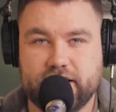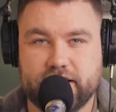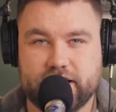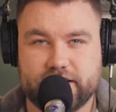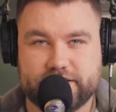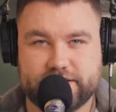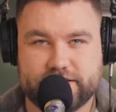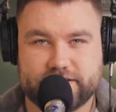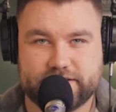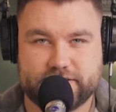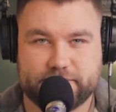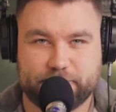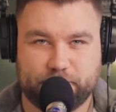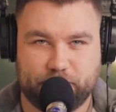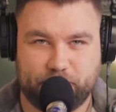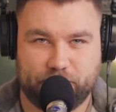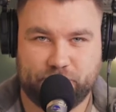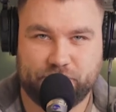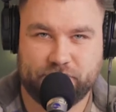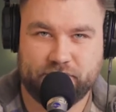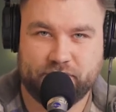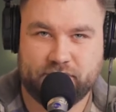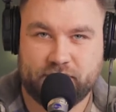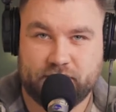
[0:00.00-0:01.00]
That just
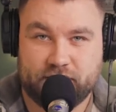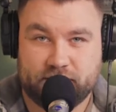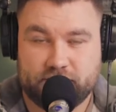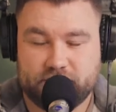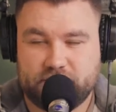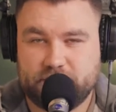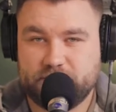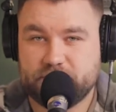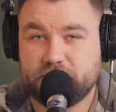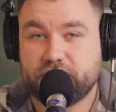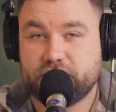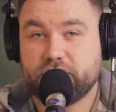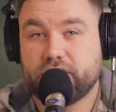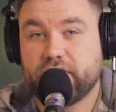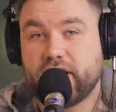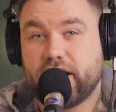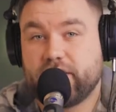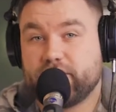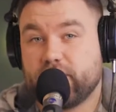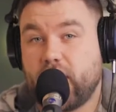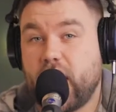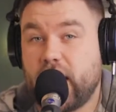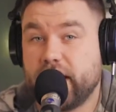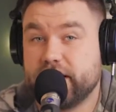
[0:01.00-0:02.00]
seems a little
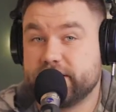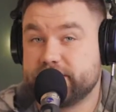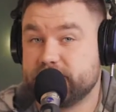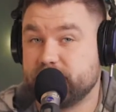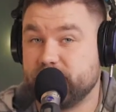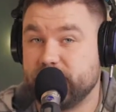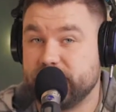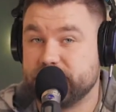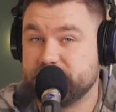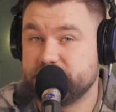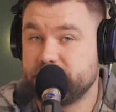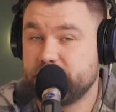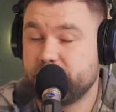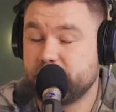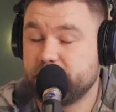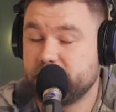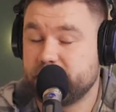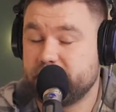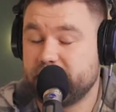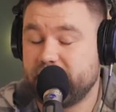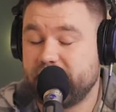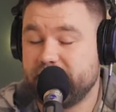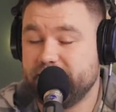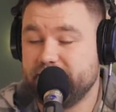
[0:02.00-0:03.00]
ironic to me. So,
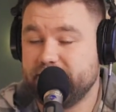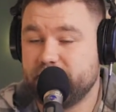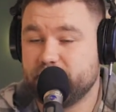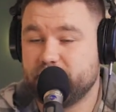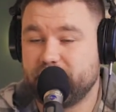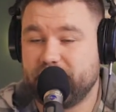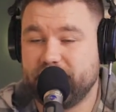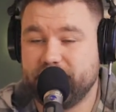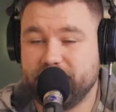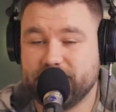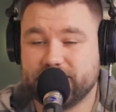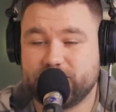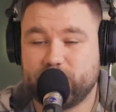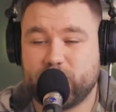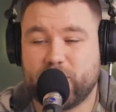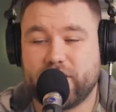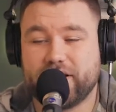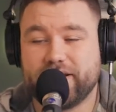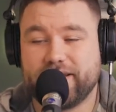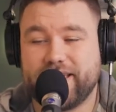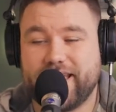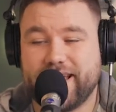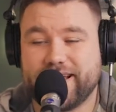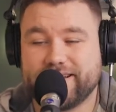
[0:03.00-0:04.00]
the idea behind this
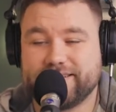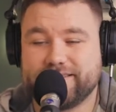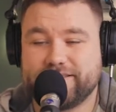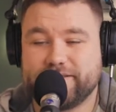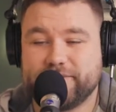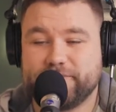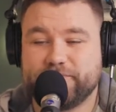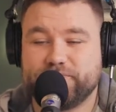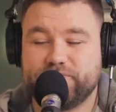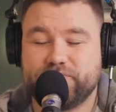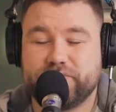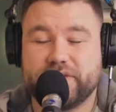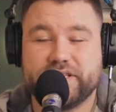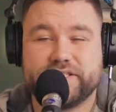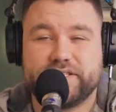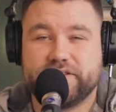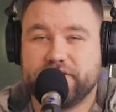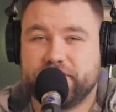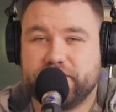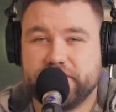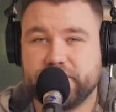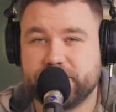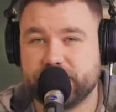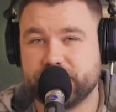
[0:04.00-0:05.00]
podcast is to
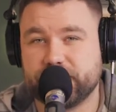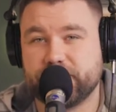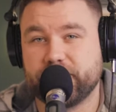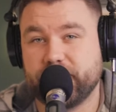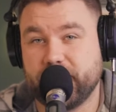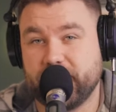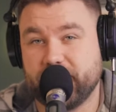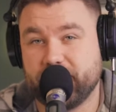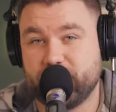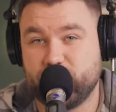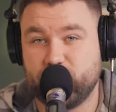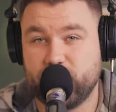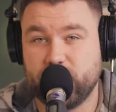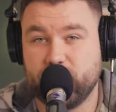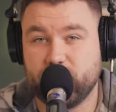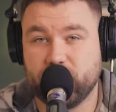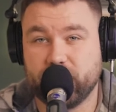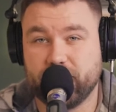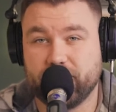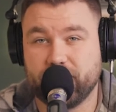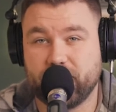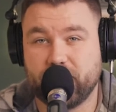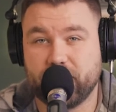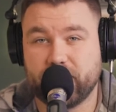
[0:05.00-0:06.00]
feature creative
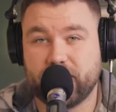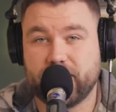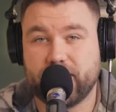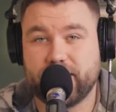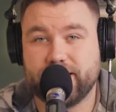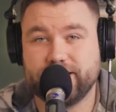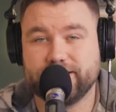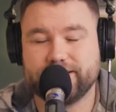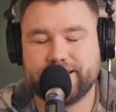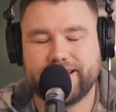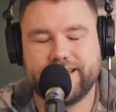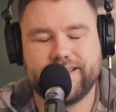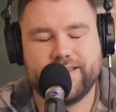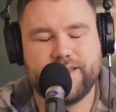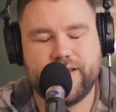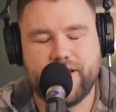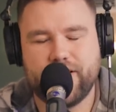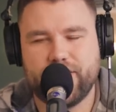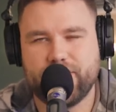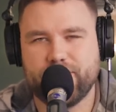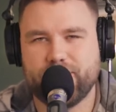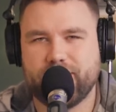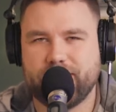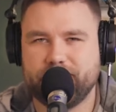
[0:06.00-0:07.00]
people of all kinds. And
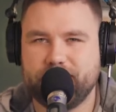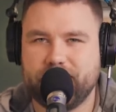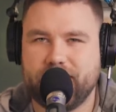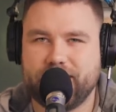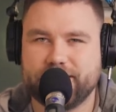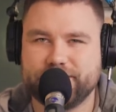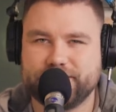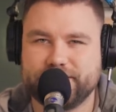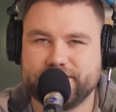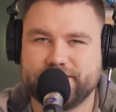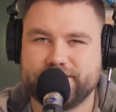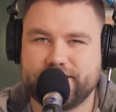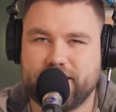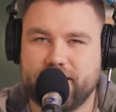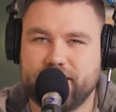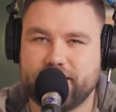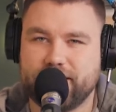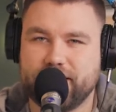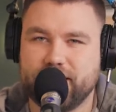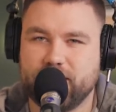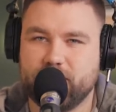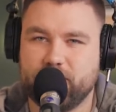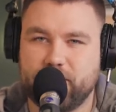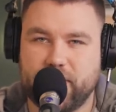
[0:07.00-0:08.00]
no, I'm not just
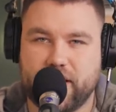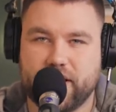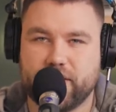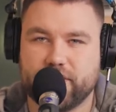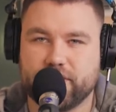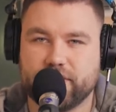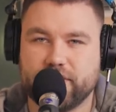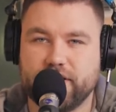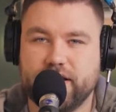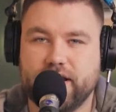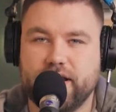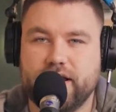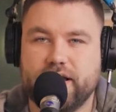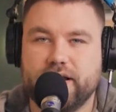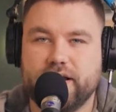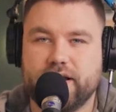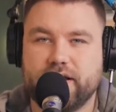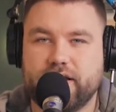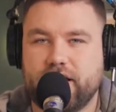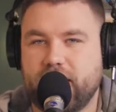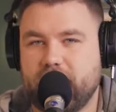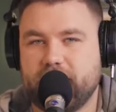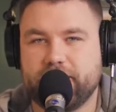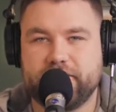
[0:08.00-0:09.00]
talking about
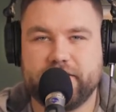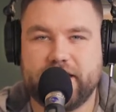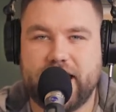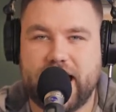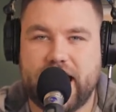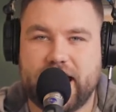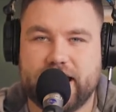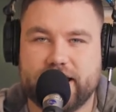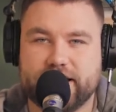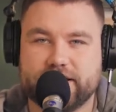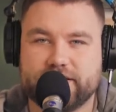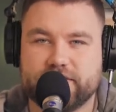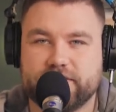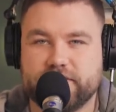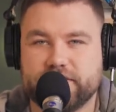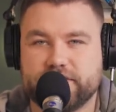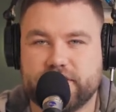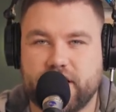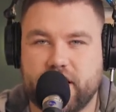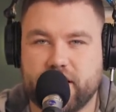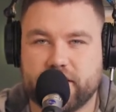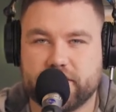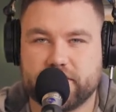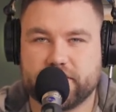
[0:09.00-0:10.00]
coffee addict
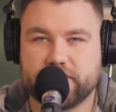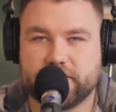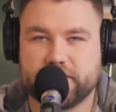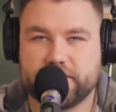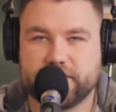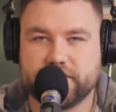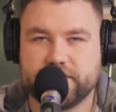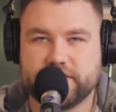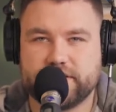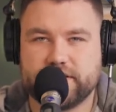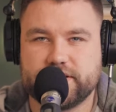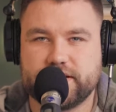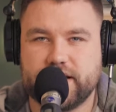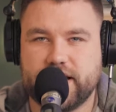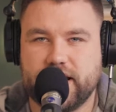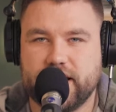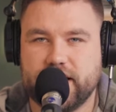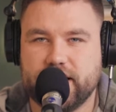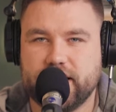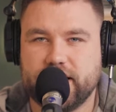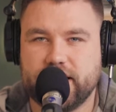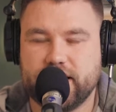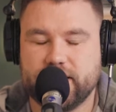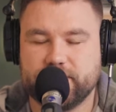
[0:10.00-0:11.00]
photographers
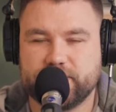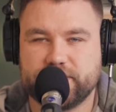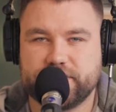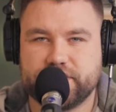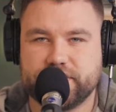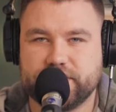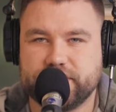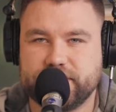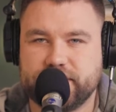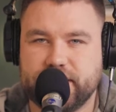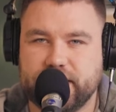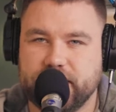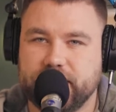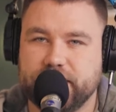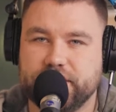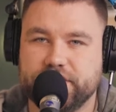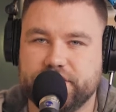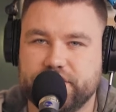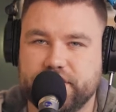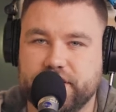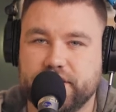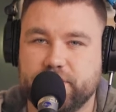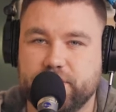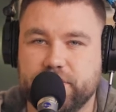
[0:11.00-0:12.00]
and hipster skinny
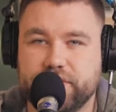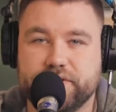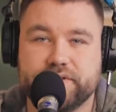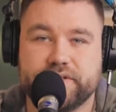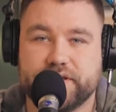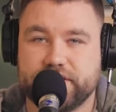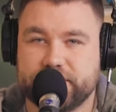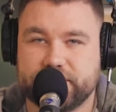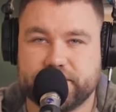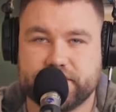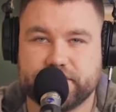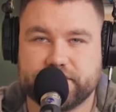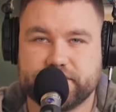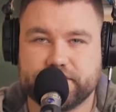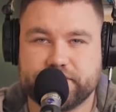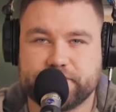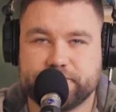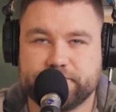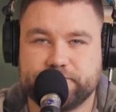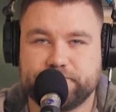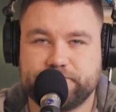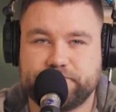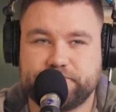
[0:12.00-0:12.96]
jean musicians.